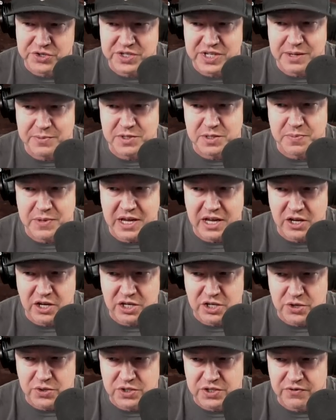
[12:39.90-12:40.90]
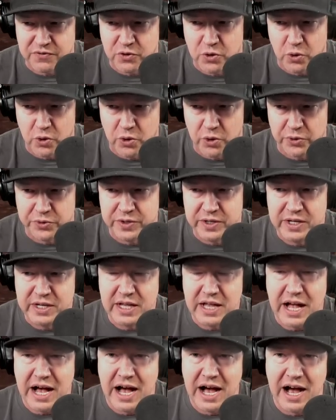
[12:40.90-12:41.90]
seems to be a good use of gold,
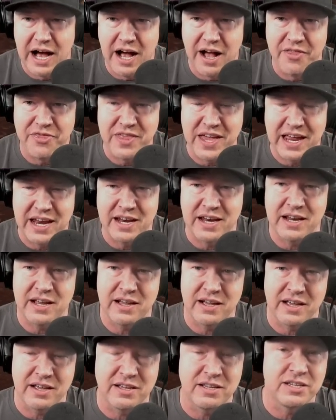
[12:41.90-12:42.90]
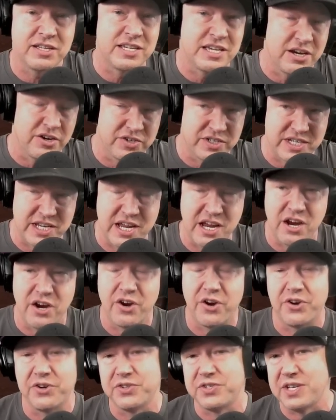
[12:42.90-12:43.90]
then gear
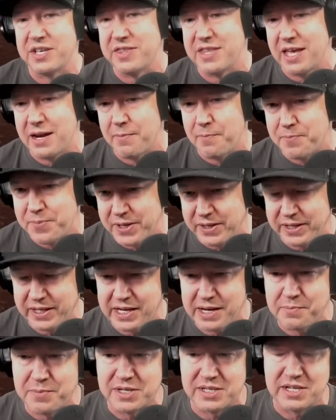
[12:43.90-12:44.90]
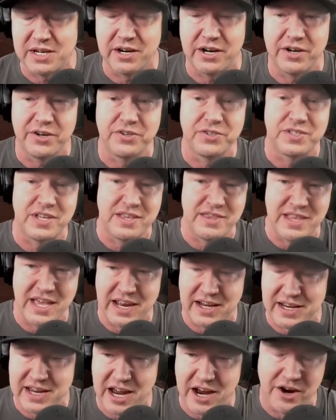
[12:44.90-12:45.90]
tiers, and then ability materials, and
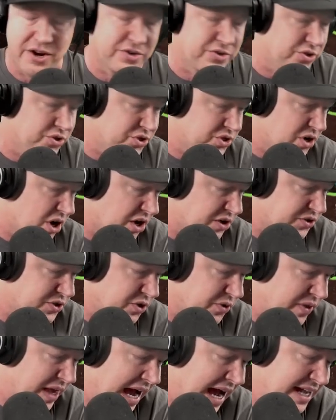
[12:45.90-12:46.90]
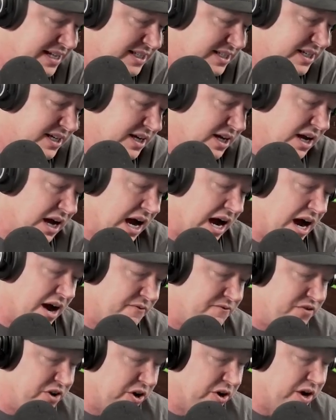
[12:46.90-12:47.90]
then character stars. So that's
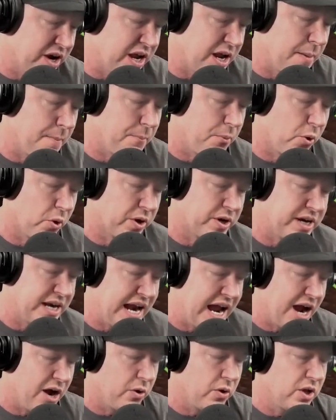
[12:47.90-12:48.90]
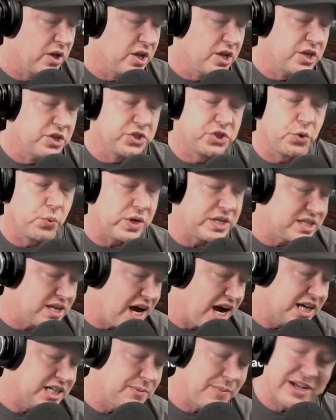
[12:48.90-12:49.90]
very important. Now, so we
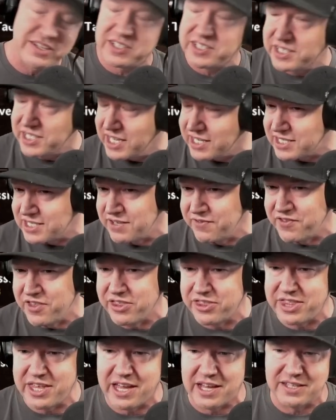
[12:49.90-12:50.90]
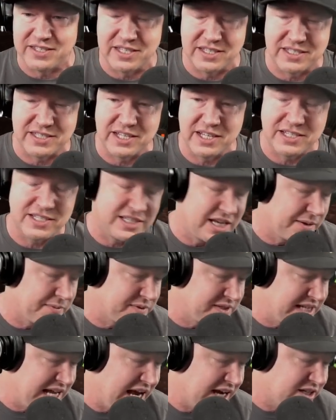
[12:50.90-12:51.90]
talked about 6 of the things, the 6
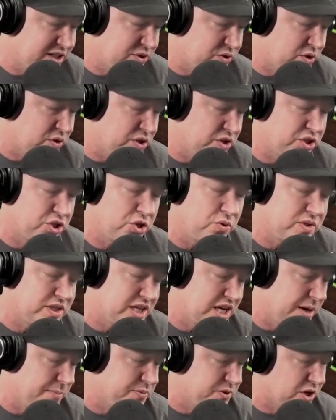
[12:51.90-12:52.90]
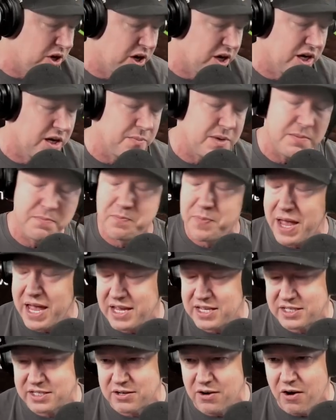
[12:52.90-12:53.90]
tips. Next 2 tips are going to be
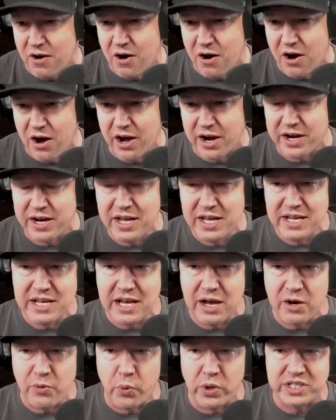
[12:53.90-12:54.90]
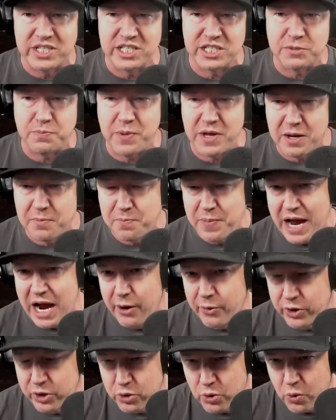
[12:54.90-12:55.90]
based on what to spend
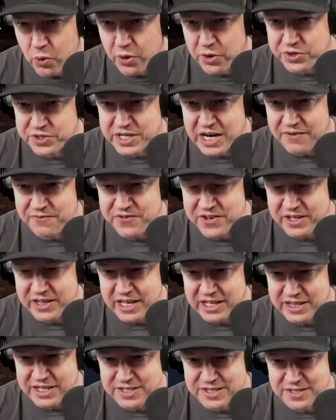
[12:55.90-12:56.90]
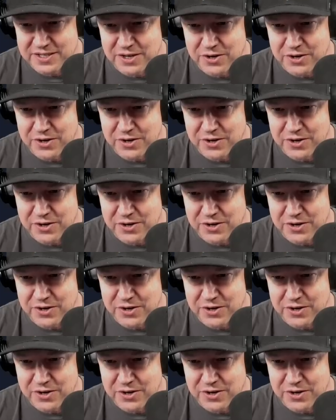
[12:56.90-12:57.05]
power cores, and I feel like this is a